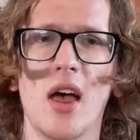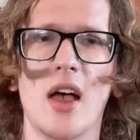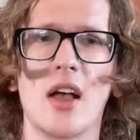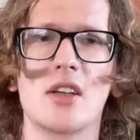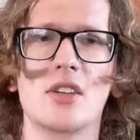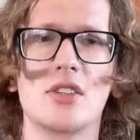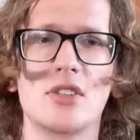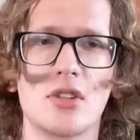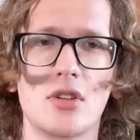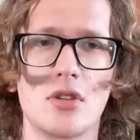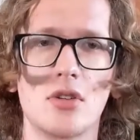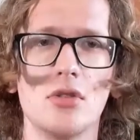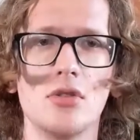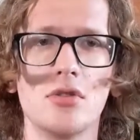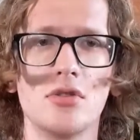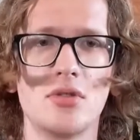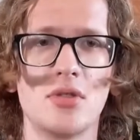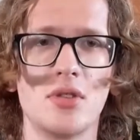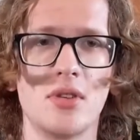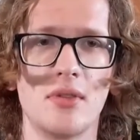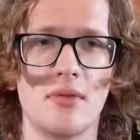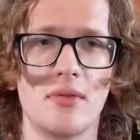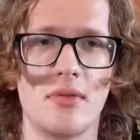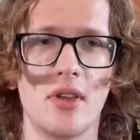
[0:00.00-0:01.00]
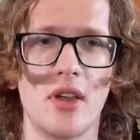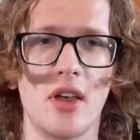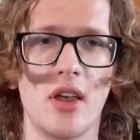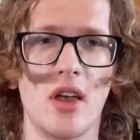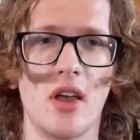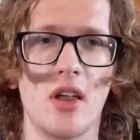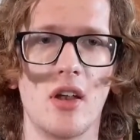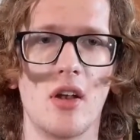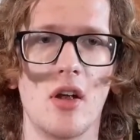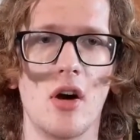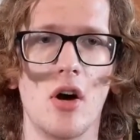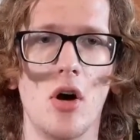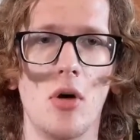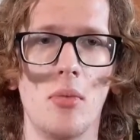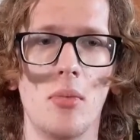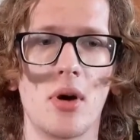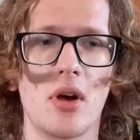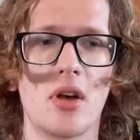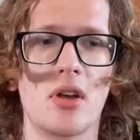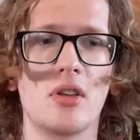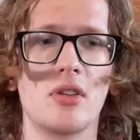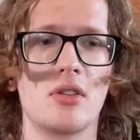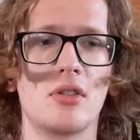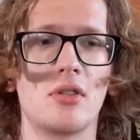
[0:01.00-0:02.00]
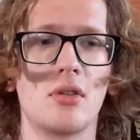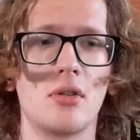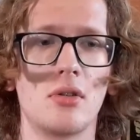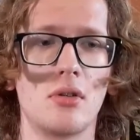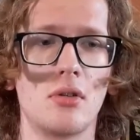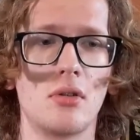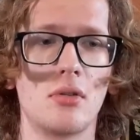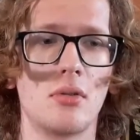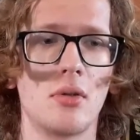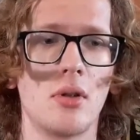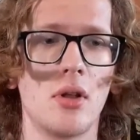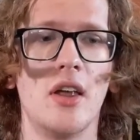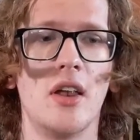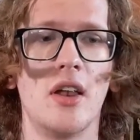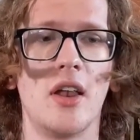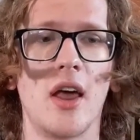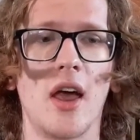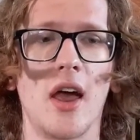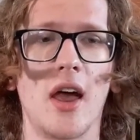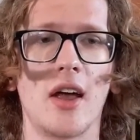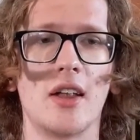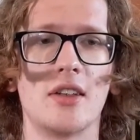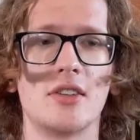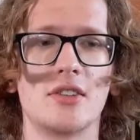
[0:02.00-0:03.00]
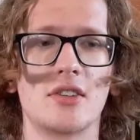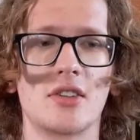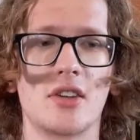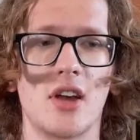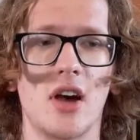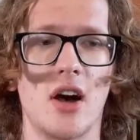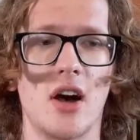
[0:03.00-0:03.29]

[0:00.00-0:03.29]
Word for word: exclusively in omikitol enhanced